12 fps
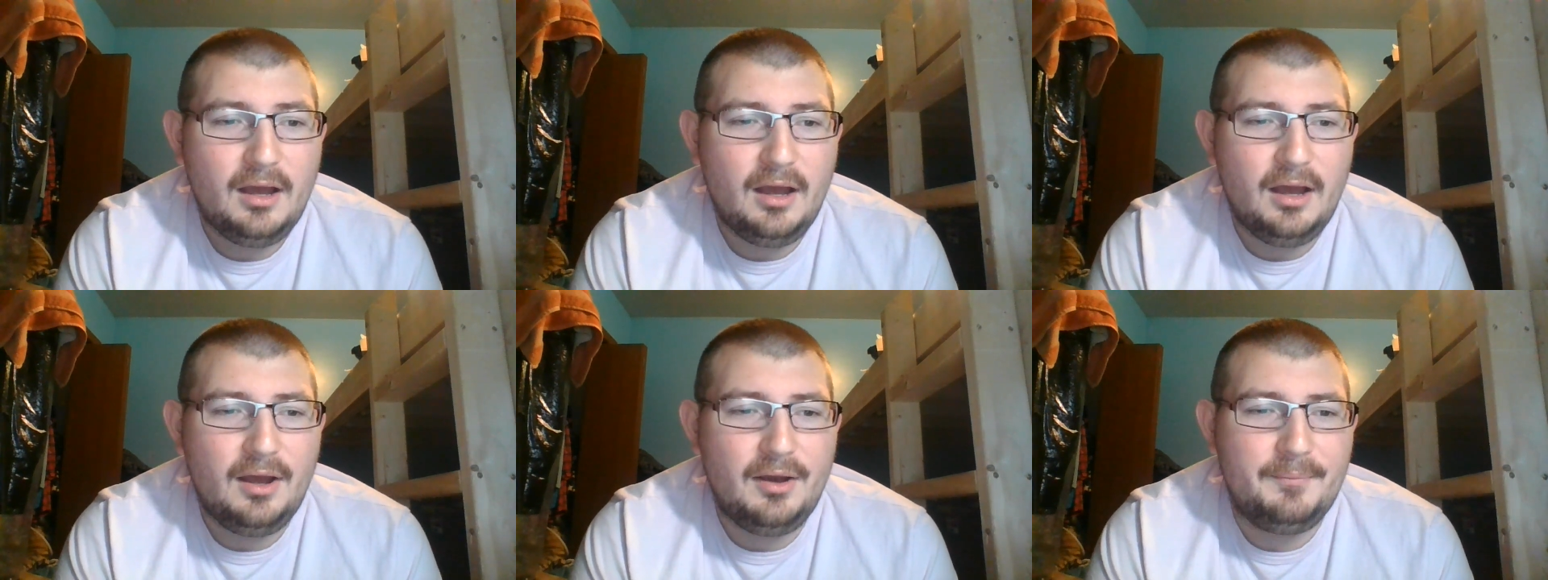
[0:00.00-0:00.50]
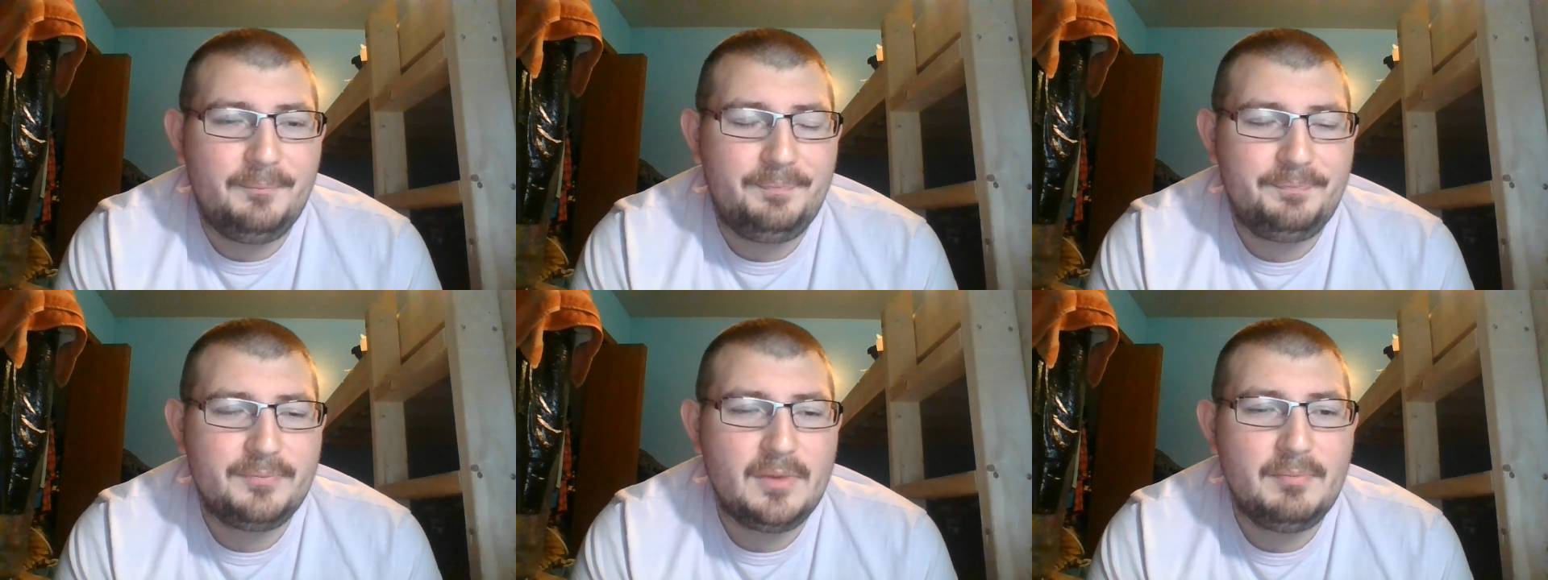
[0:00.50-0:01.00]
Um,
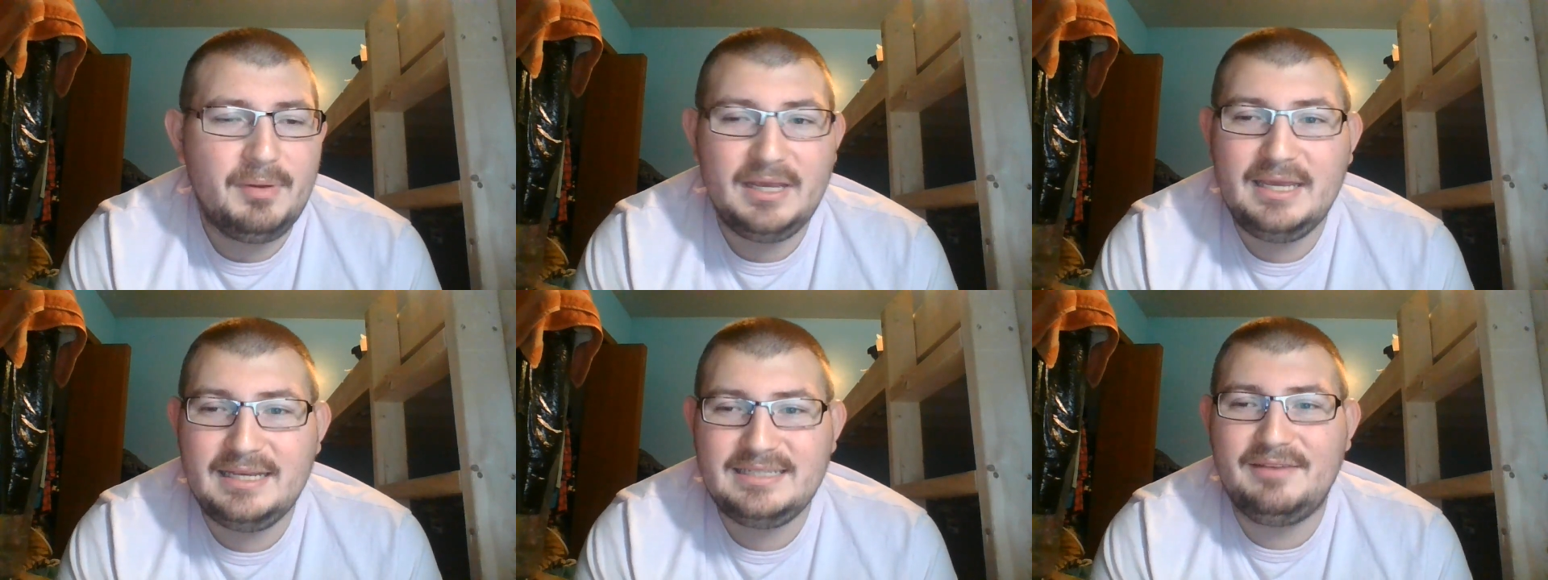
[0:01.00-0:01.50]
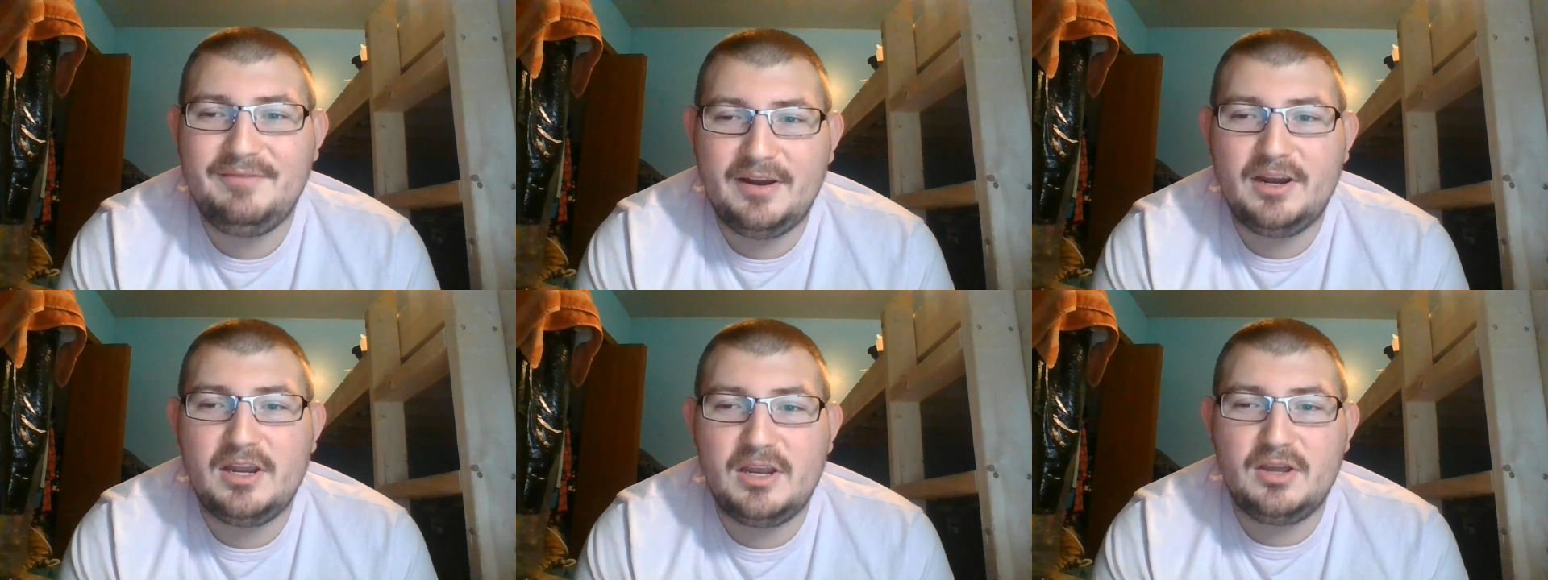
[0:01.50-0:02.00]
but he is a
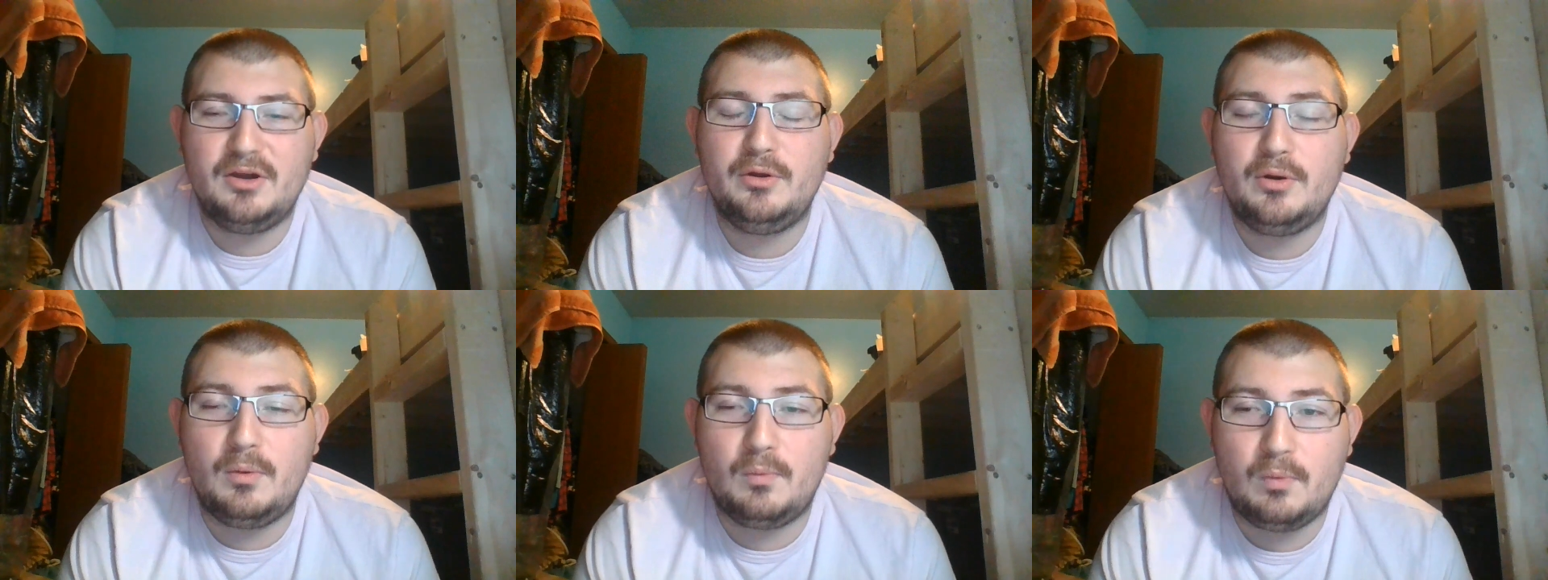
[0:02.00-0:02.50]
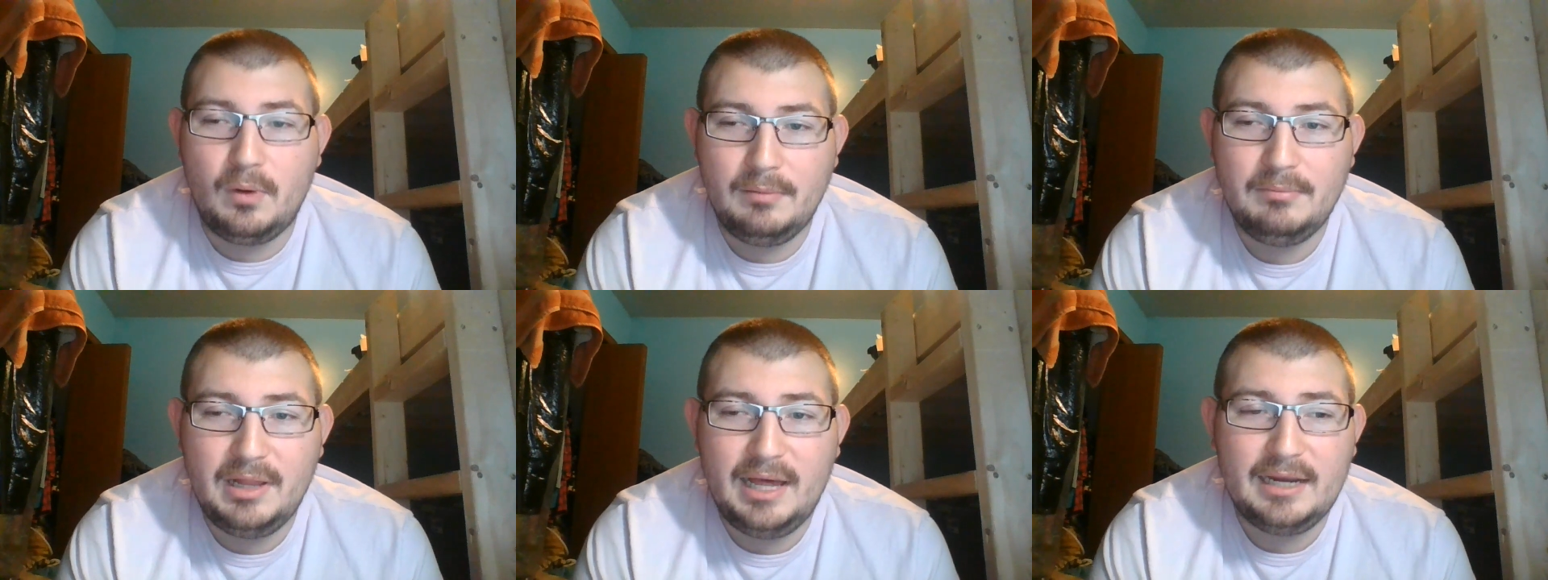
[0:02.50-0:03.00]
very good
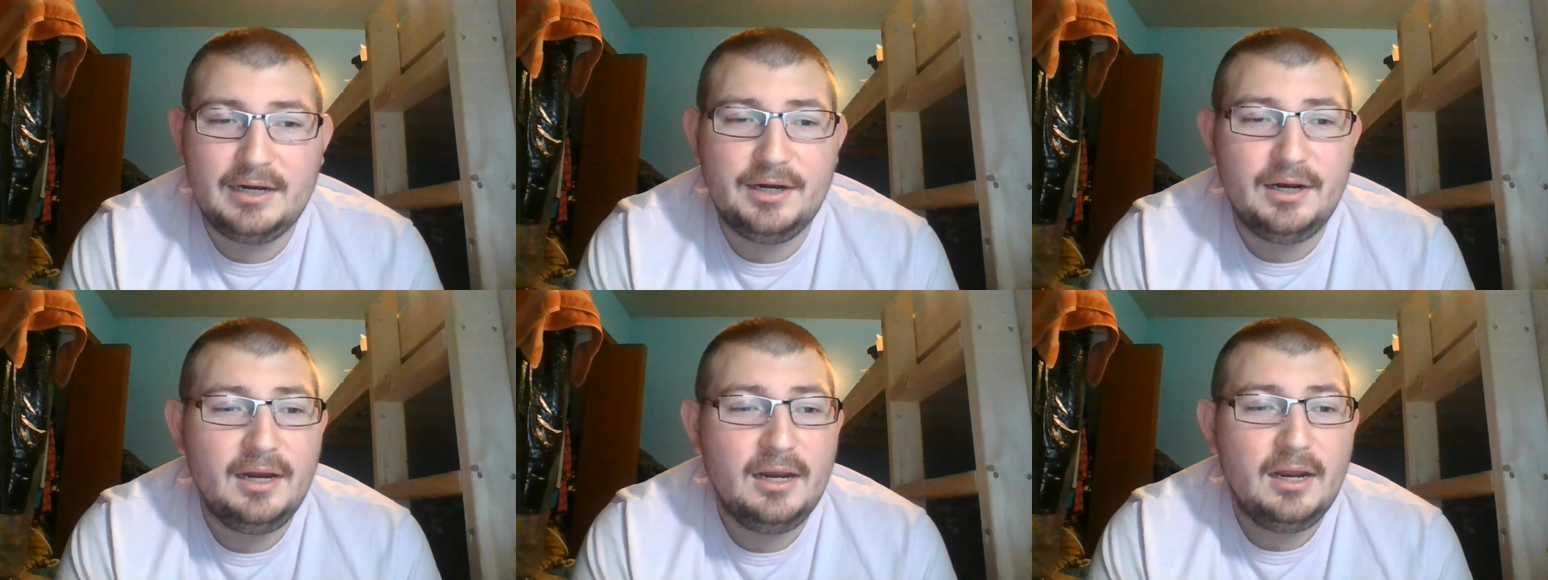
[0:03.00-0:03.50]
run blocker,